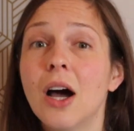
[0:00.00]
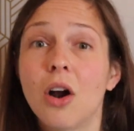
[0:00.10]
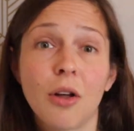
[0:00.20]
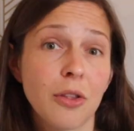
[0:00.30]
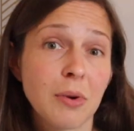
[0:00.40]

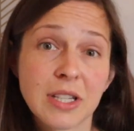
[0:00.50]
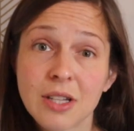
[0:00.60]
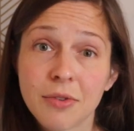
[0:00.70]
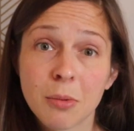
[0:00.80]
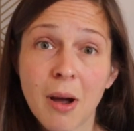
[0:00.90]
on the rest
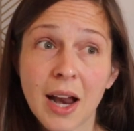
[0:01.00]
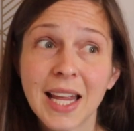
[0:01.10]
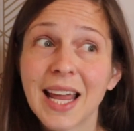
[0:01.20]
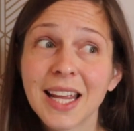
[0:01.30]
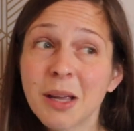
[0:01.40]
of your
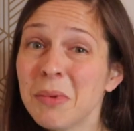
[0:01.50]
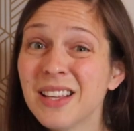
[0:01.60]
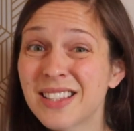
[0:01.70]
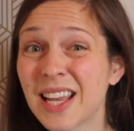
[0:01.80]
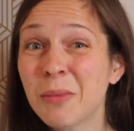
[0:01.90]
body, and it can be
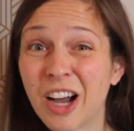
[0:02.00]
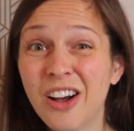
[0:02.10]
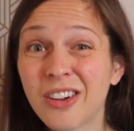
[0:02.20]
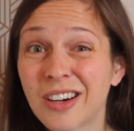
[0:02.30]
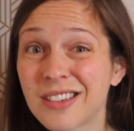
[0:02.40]
the same
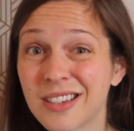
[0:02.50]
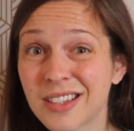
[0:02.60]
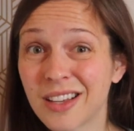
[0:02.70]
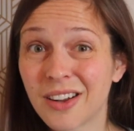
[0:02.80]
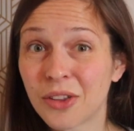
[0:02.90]
color as the
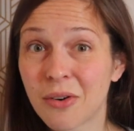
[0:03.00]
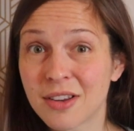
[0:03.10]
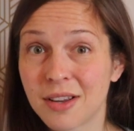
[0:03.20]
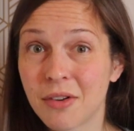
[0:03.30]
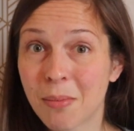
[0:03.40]
skin on the
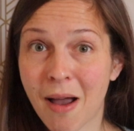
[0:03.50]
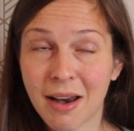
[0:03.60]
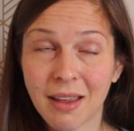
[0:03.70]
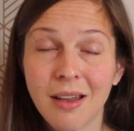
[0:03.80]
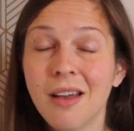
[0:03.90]
rest of your
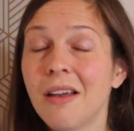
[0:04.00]
body.